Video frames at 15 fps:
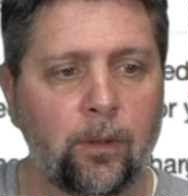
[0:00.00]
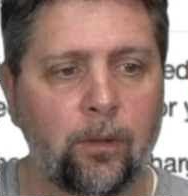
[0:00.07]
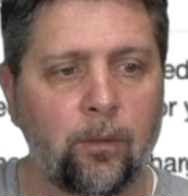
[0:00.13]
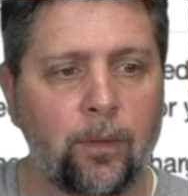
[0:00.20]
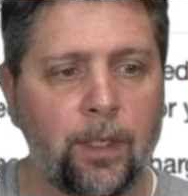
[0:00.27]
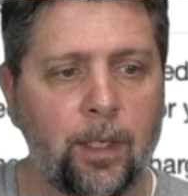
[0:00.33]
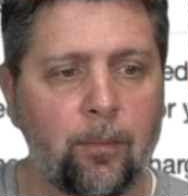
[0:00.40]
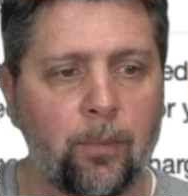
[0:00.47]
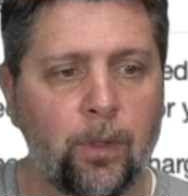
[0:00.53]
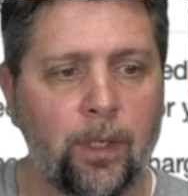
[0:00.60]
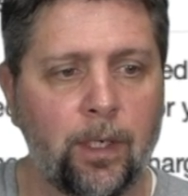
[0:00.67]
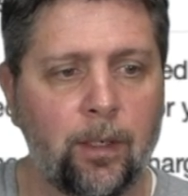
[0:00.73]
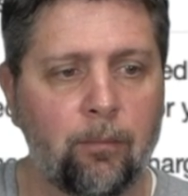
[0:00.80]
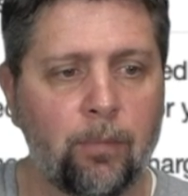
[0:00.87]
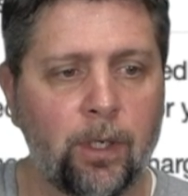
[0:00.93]
We can put
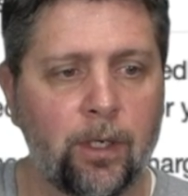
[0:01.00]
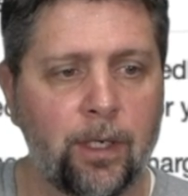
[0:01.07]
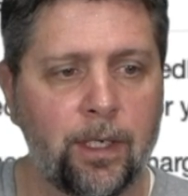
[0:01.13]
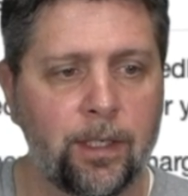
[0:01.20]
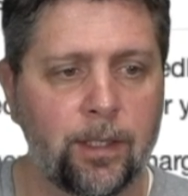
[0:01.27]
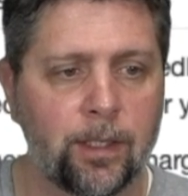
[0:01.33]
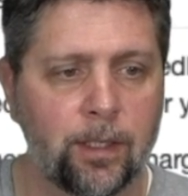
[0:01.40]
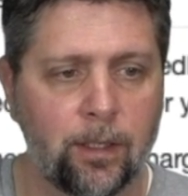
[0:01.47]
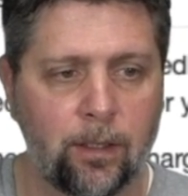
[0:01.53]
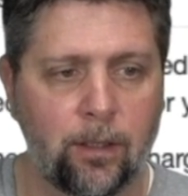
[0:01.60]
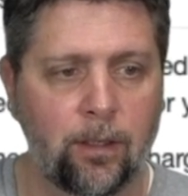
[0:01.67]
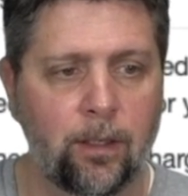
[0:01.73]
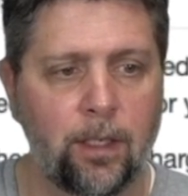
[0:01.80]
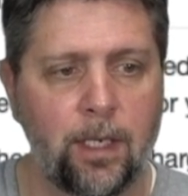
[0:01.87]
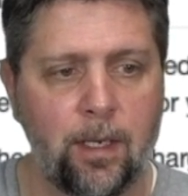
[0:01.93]
in Bernie's
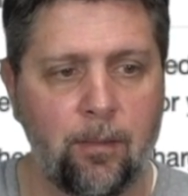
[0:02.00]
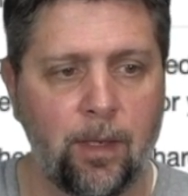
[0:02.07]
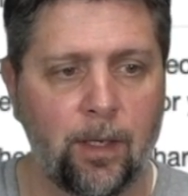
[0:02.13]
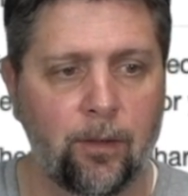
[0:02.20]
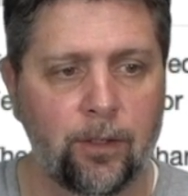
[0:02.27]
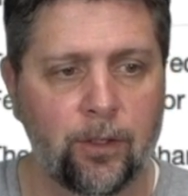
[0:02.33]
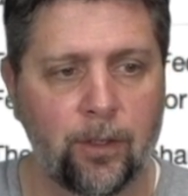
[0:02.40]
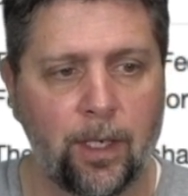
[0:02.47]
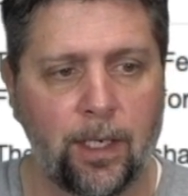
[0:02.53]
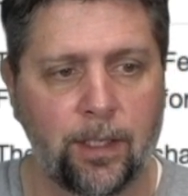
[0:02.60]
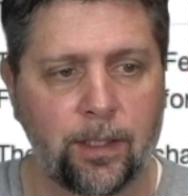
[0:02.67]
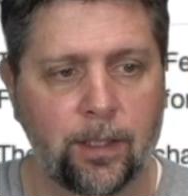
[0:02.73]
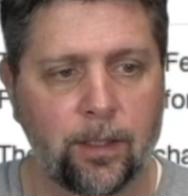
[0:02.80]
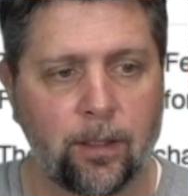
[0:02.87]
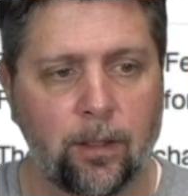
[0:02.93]
email
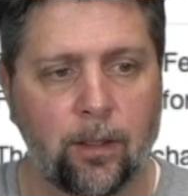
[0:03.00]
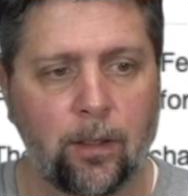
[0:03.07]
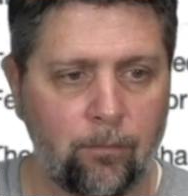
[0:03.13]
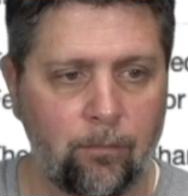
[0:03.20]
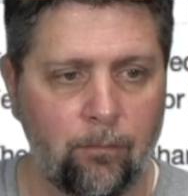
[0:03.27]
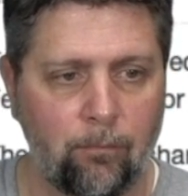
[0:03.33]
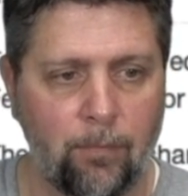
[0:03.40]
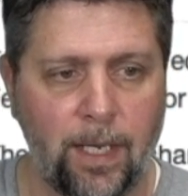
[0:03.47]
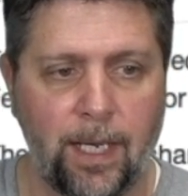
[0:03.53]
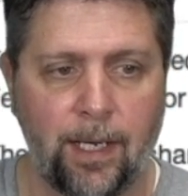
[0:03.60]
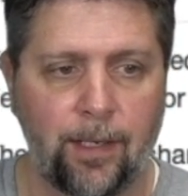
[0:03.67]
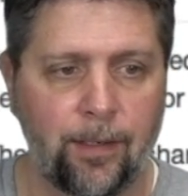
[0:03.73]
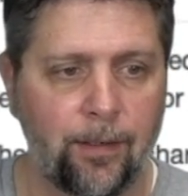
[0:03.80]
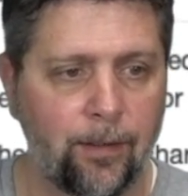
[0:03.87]
address. Man,